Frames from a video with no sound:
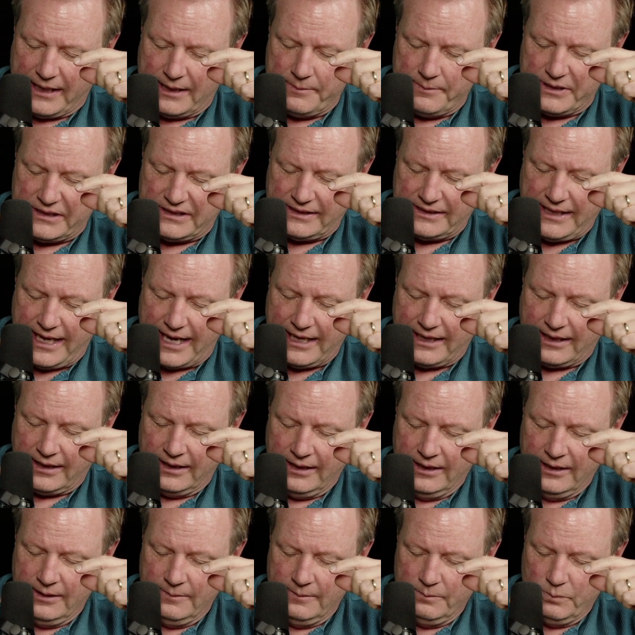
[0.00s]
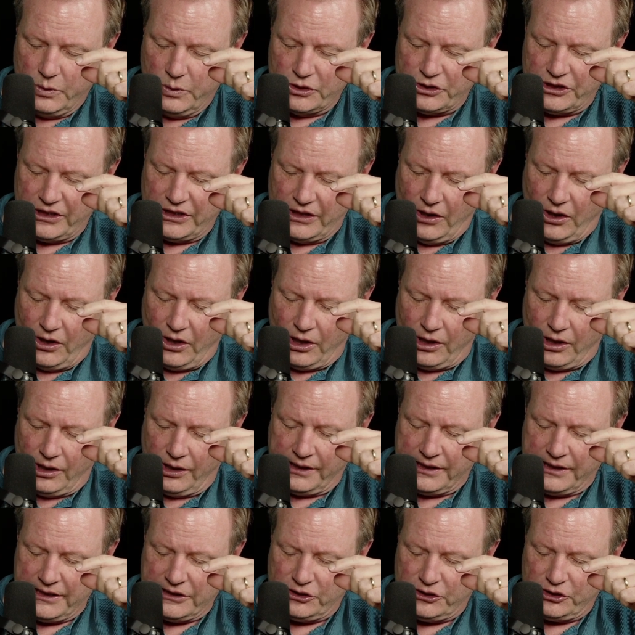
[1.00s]
mistake pushing all
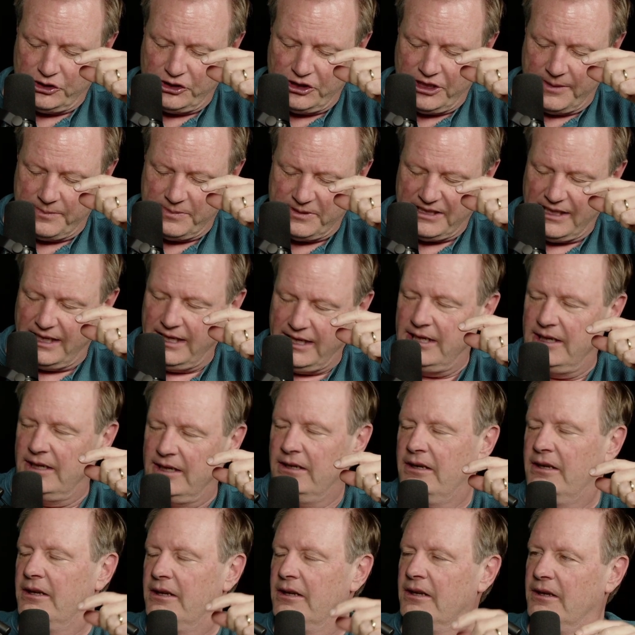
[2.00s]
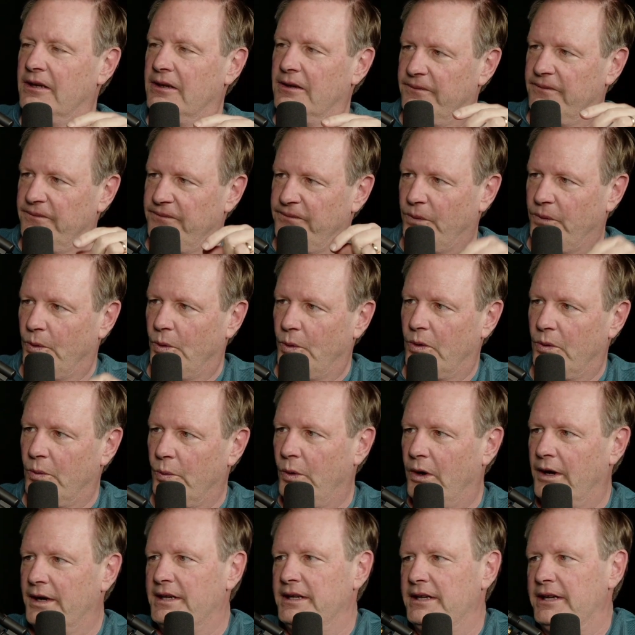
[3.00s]
his chips in for
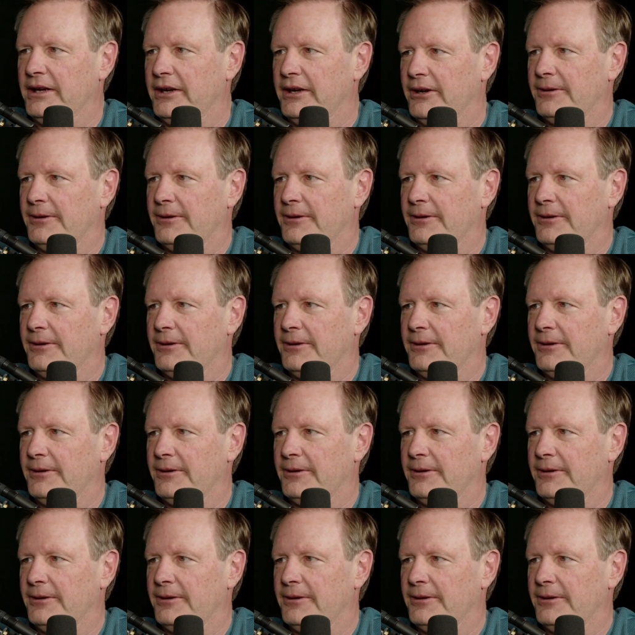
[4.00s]
1 year?